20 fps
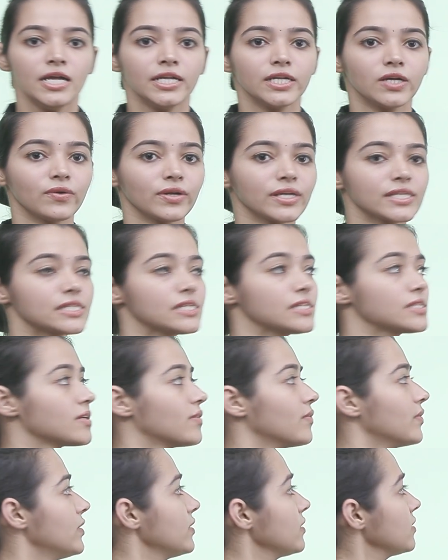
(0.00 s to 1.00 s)
Now next is
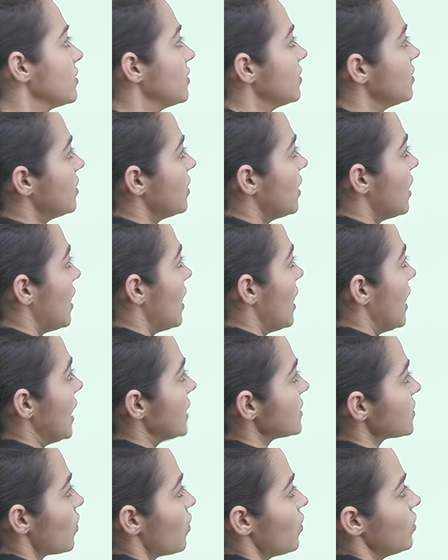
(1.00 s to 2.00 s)

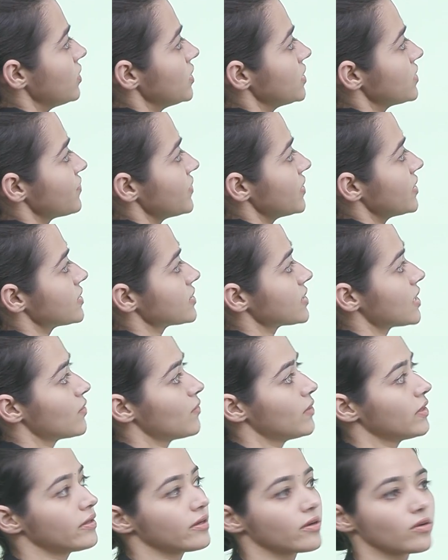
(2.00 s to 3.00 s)
as all these figures are
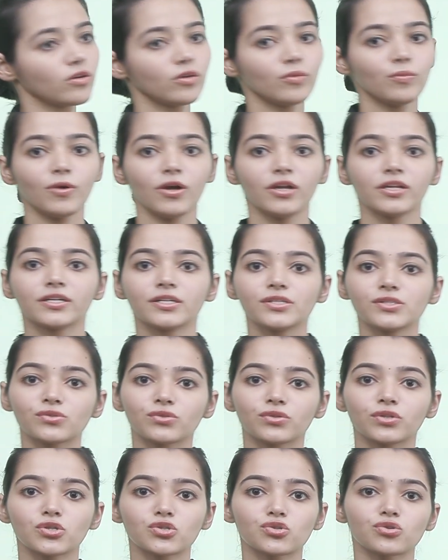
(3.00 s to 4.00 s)
regular polygons,
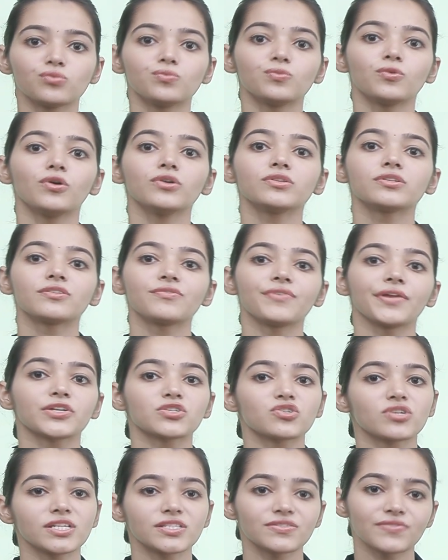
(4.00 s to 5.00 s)
so they show both
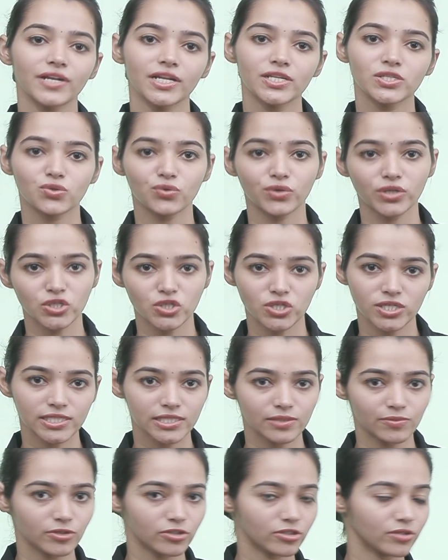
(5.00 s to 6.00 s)
reflection as well as rotational
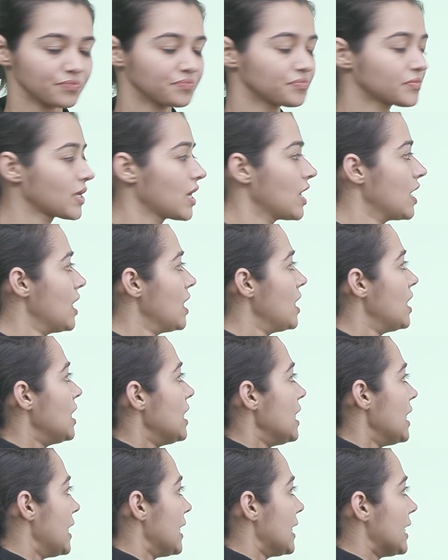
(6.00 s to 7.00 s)
symmetry.
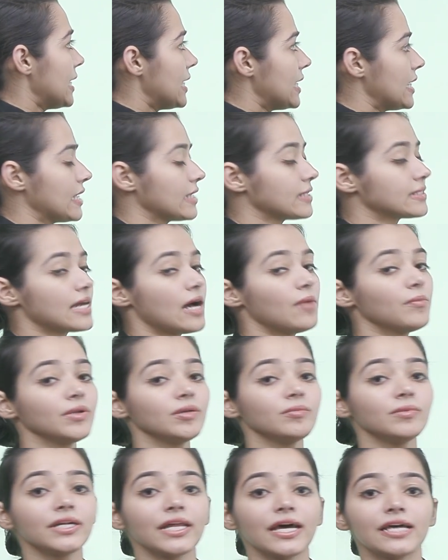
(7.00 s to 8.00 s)
Example
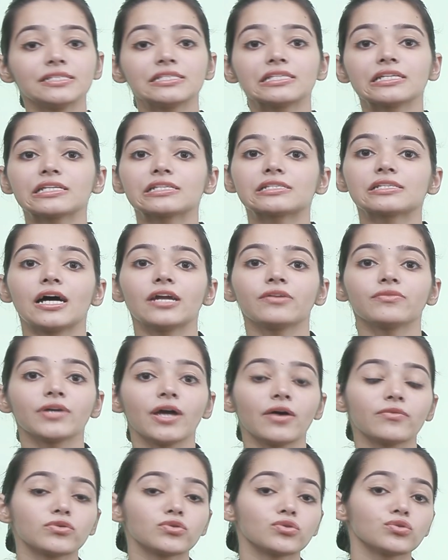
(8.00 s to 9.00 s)
number 10 says that we
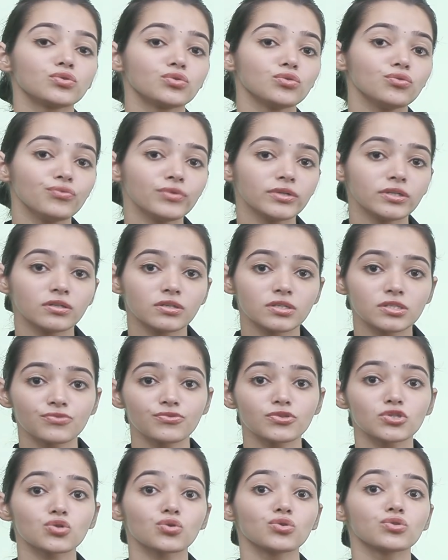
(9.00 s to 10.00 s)
have to do two figures
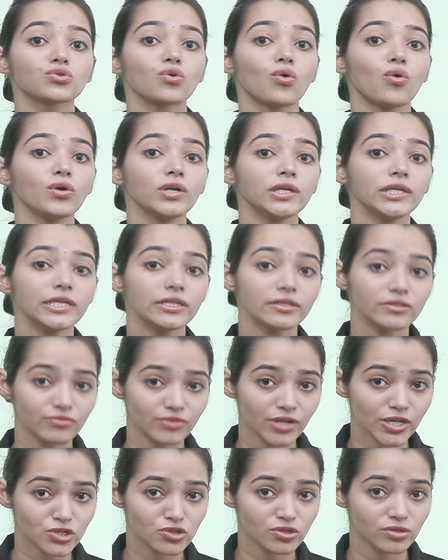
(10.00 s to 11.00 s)
which shows only
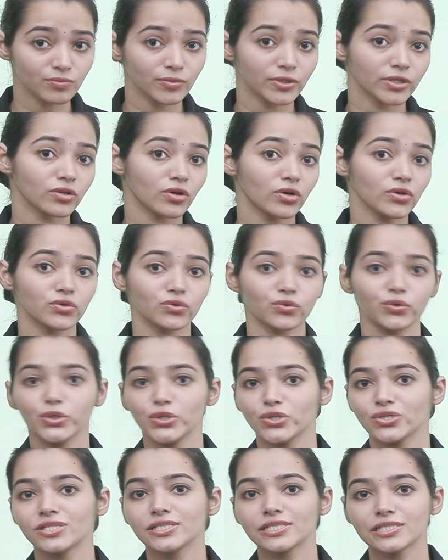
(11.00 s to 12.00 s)
reflection but not
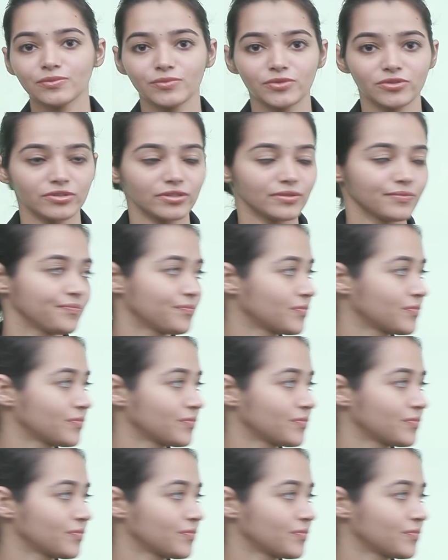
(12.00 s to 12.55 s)
rotational symmetry.